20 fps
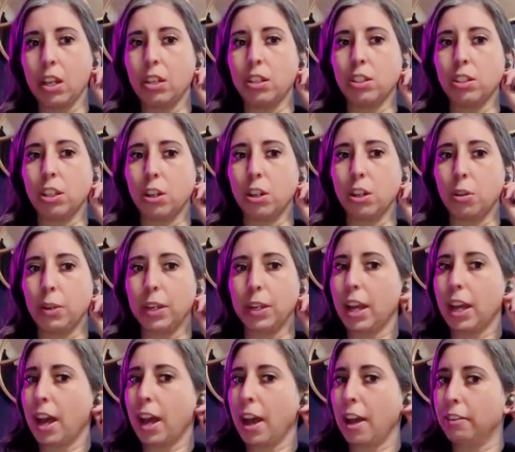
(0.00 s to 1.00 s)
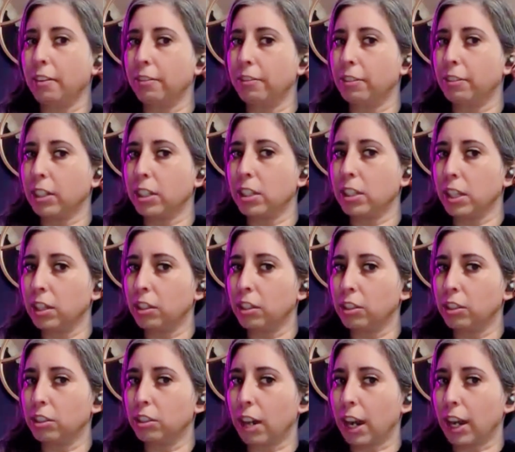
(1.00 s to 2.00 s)
So every single
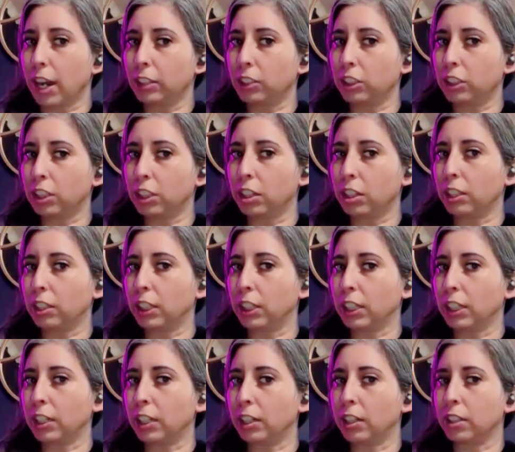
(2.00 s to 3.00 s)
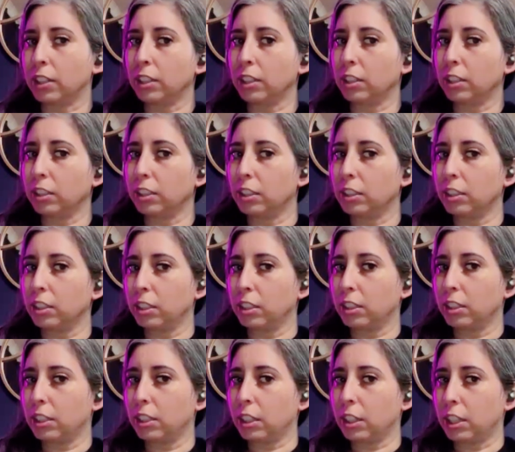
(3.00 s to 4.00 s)
direction on the ear
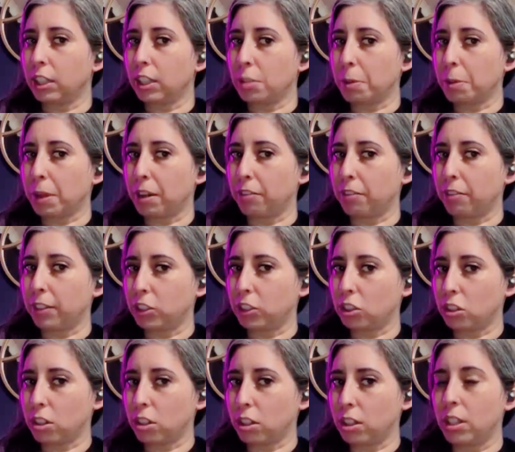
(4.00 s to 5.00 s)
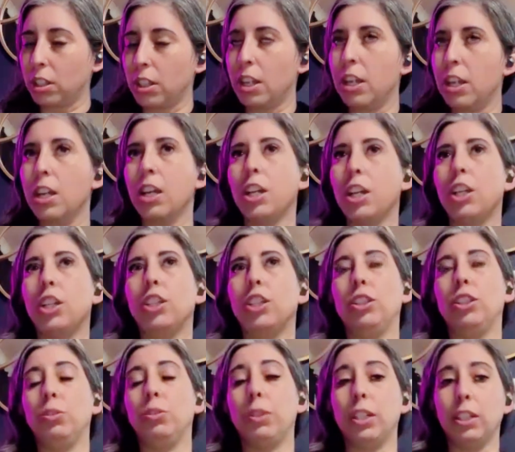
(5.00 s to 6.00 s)
is beneficial.
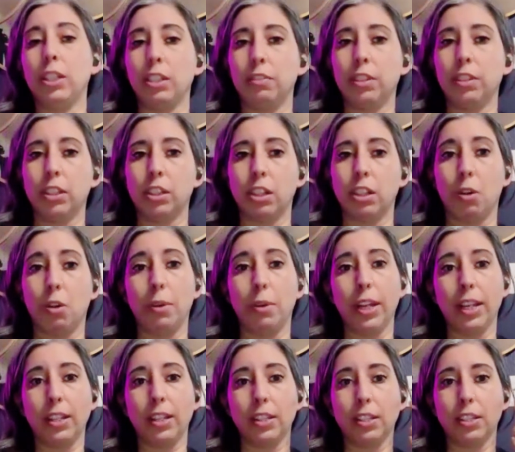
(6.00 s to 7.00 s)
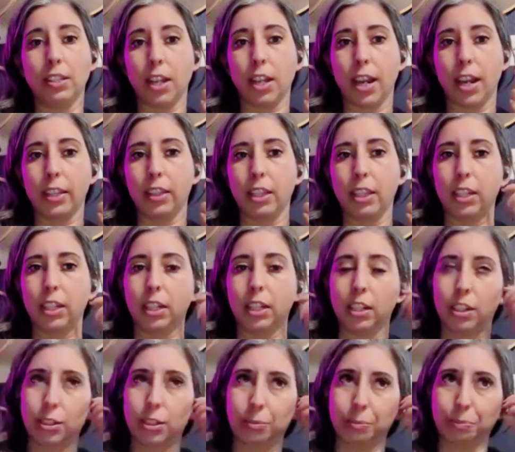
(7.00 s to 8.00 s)
You can even go inside the
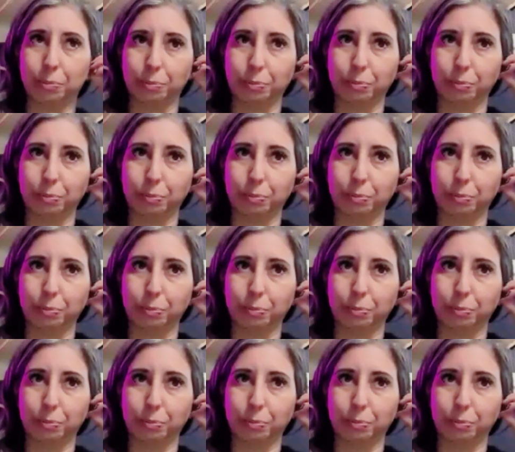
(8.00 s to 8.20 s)
ear